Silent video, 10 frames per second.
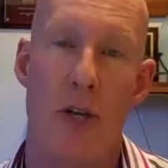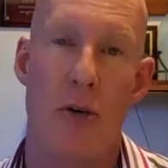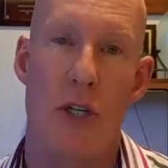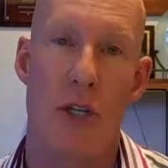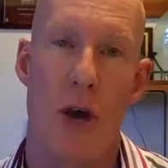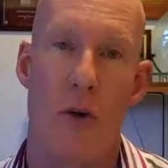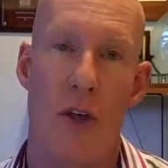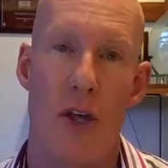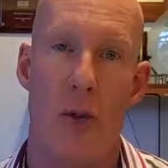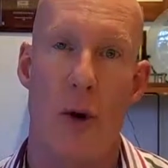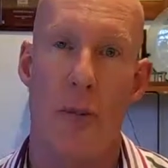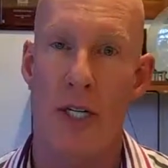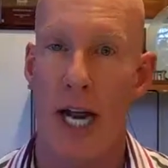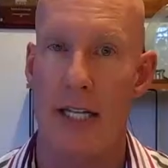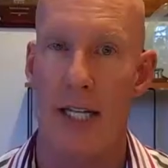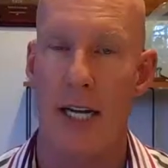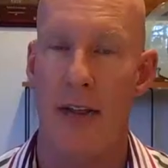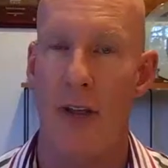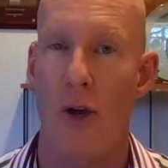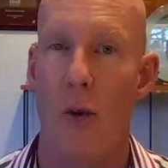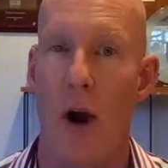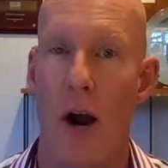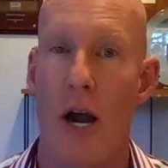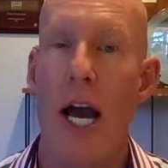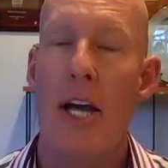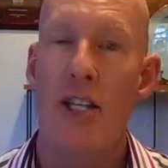you to know that you are protected and that you are